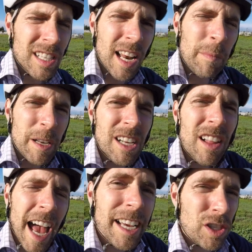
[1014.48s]
is set up as
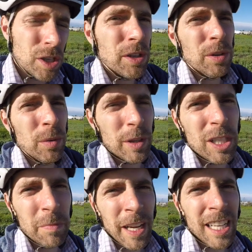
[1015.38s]
class two,
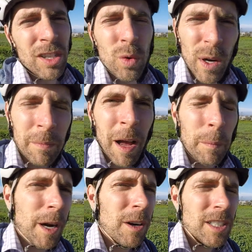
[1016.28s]
which means 20 mile
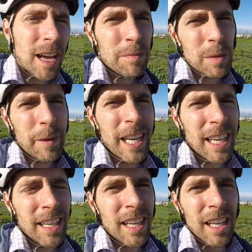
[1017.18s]
per hour top
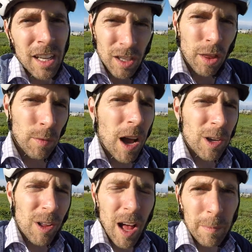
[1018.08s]
speed
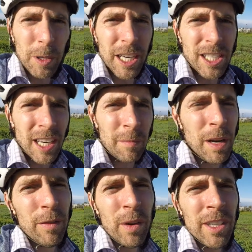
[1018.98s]
throttle operation.
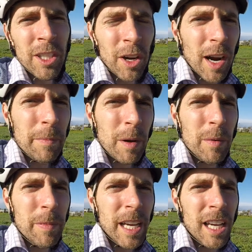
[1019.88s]
But if we were in Europe, it
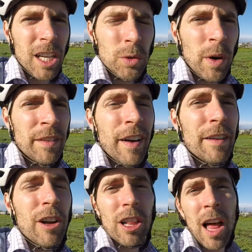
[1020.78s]
would be
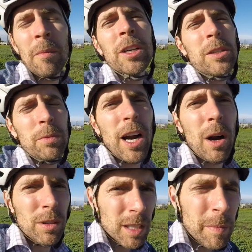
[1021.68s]
25 kilometers per
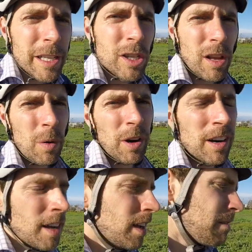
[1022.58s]
hour, a little bit slower.
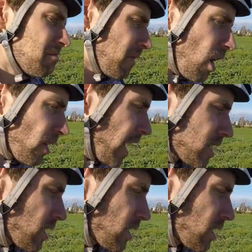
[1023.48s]
All that